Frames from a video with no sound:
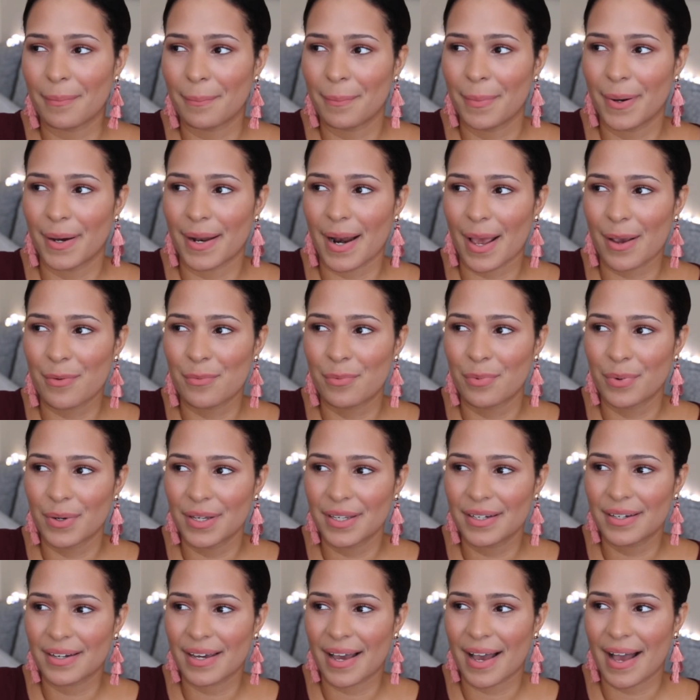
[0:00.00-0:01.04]
But I
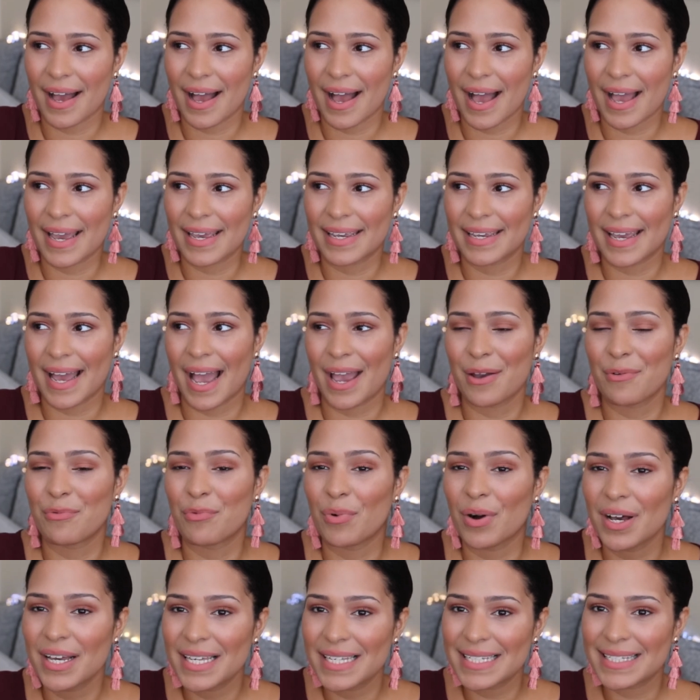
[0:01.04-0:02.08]

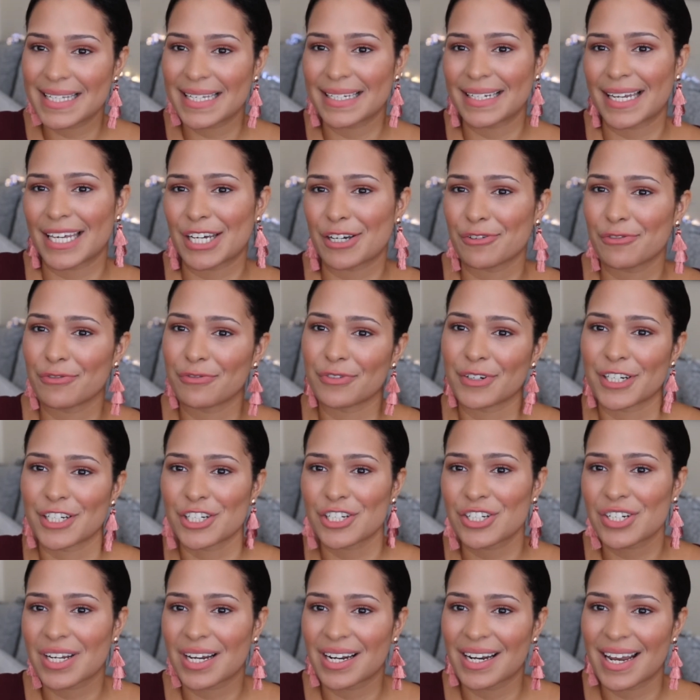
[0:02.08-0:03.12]
was in like a
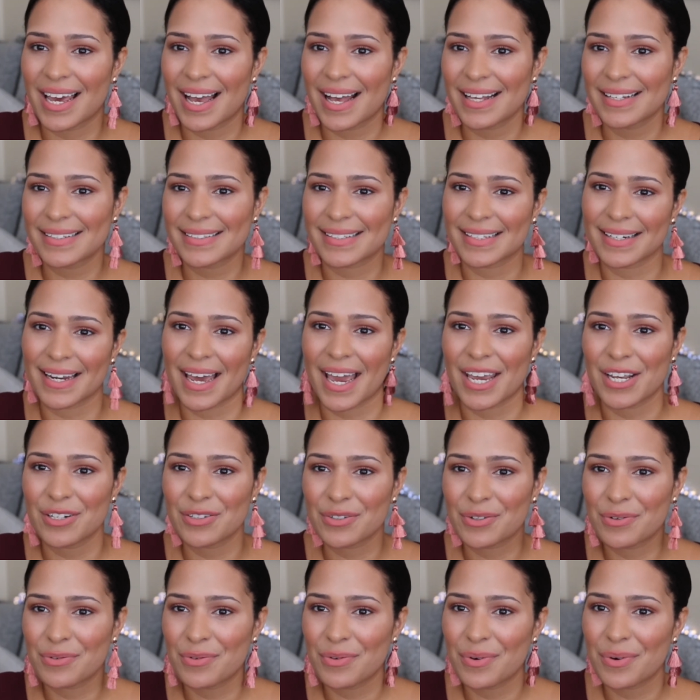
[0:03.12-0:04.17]
French class in high
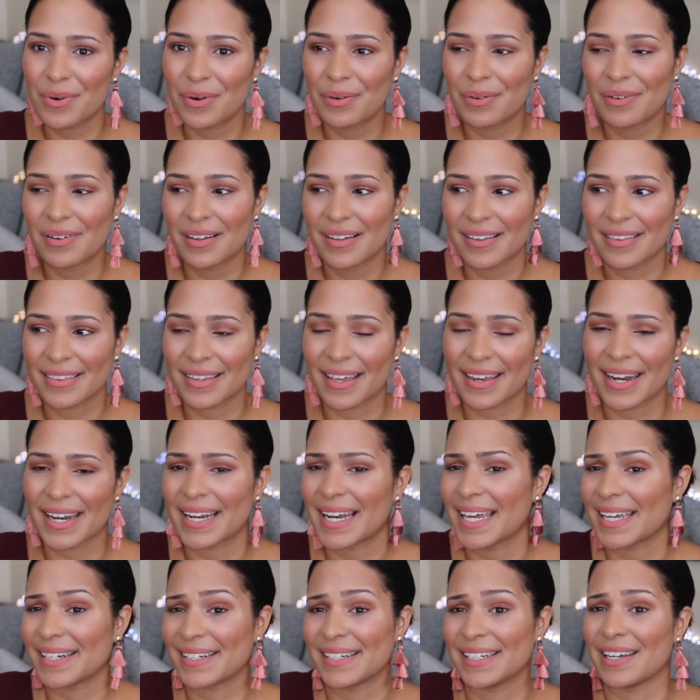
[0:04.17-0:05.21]
school that I
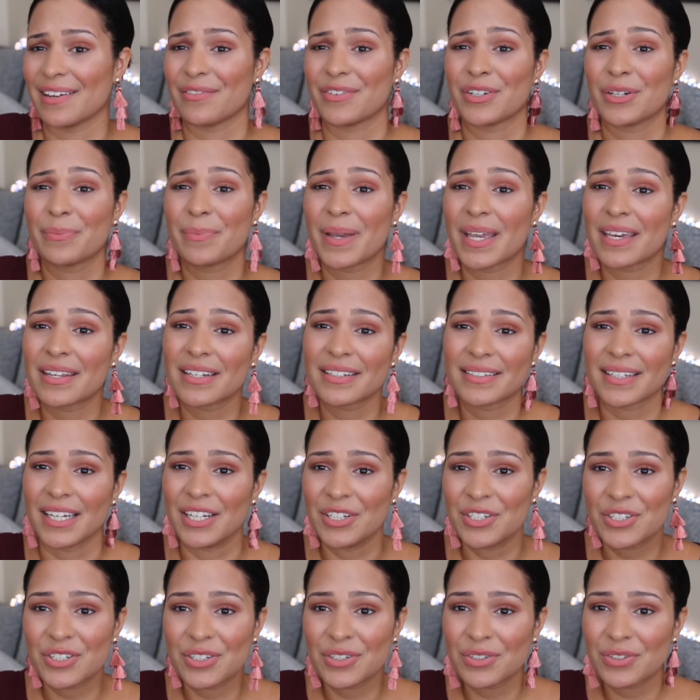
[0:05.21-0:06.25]
like never paid
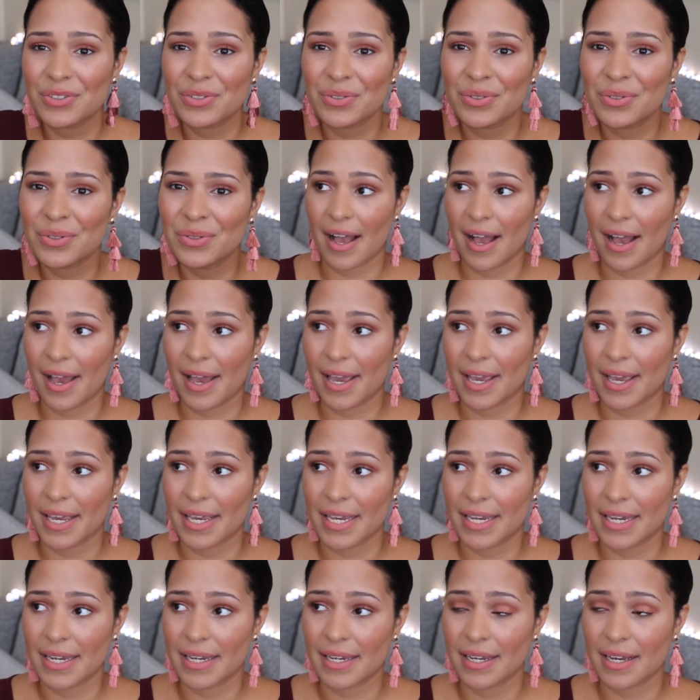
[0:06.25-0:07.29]
attention to.
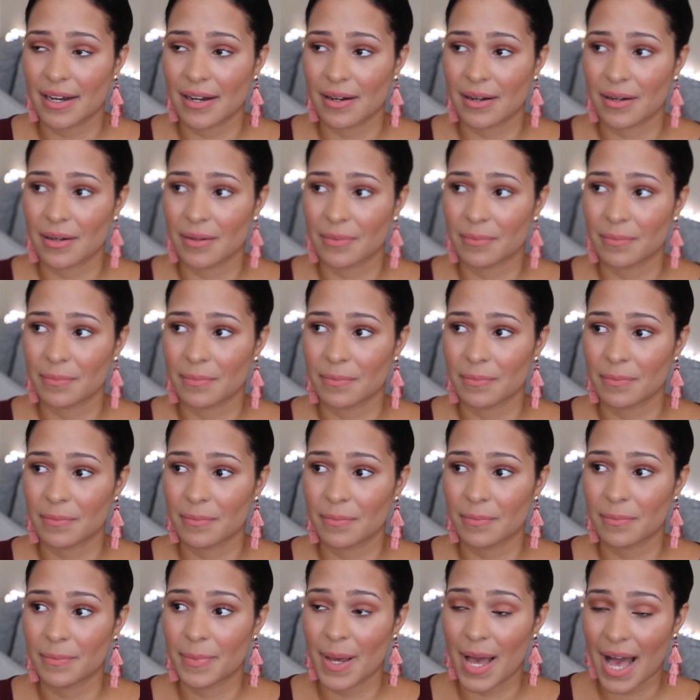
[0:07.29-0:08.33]
I
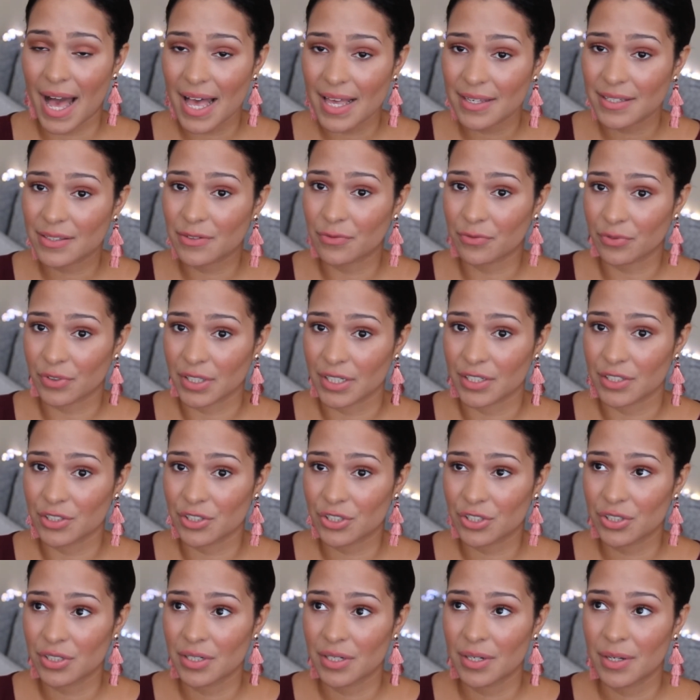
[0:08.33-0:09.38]
passed
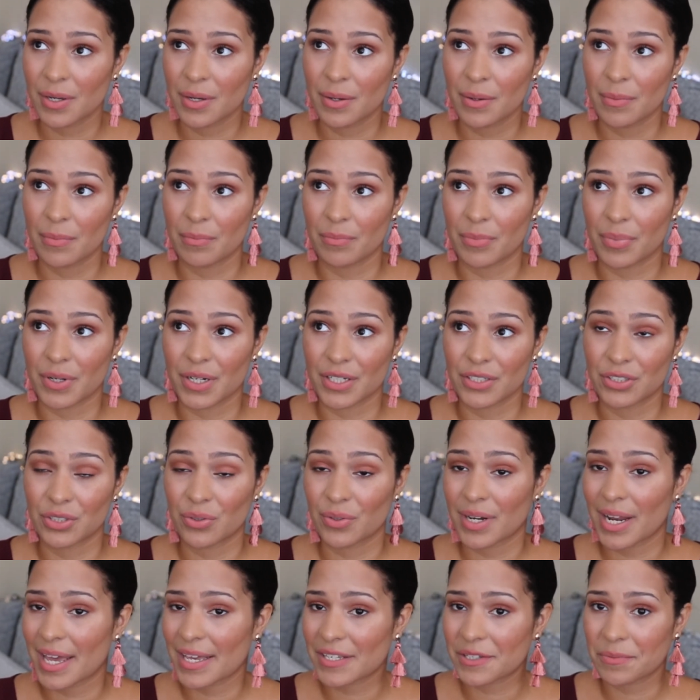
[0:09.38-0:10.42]
French, but
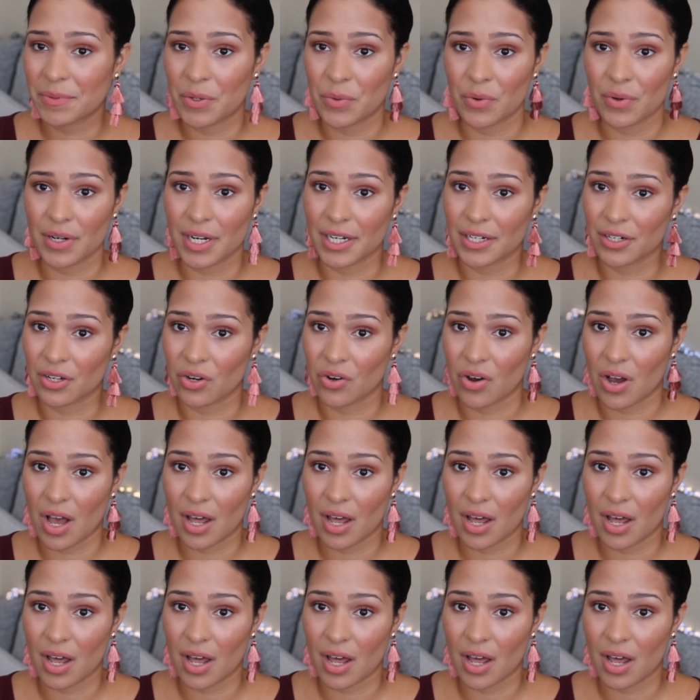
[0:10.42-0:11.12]
don't ask me what I know.